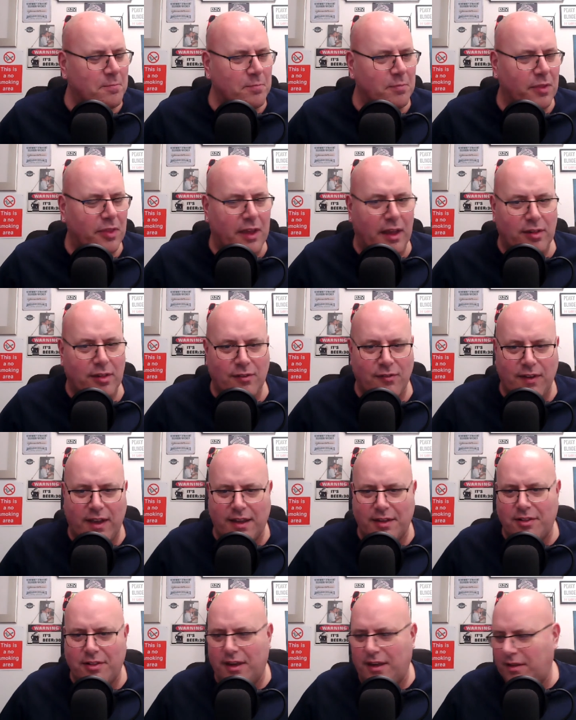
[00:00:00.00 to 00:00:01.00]
that's a
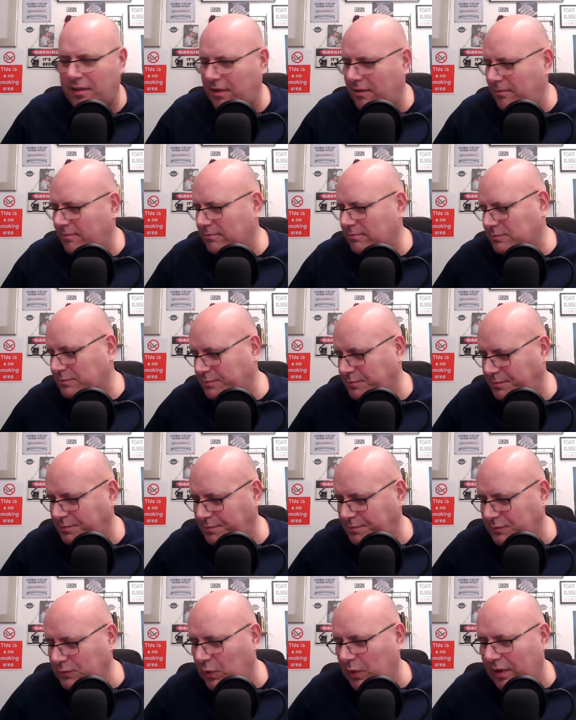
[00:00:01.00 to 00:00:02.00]
fake cheat,
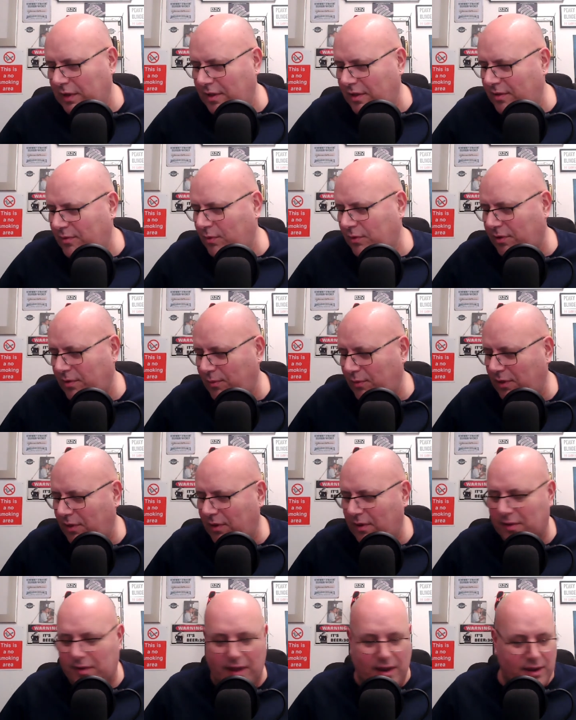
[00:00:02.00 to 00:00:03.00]
which is something
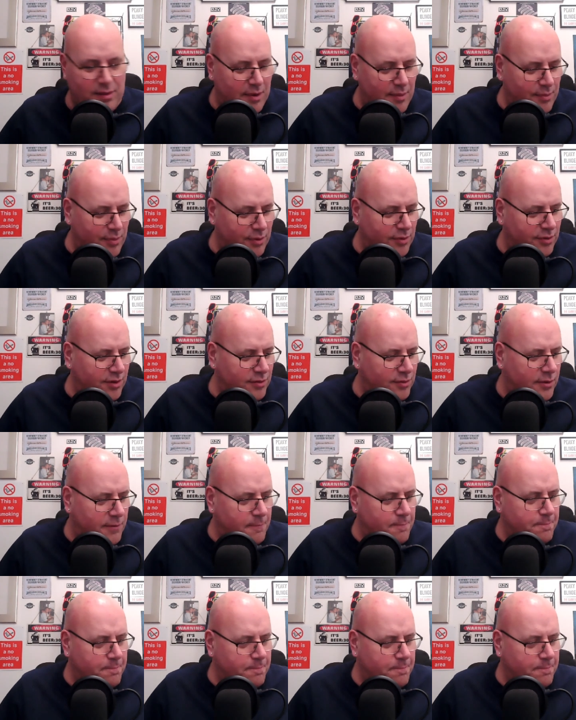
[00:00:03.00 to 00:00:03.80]
that Tetley Man puts as well.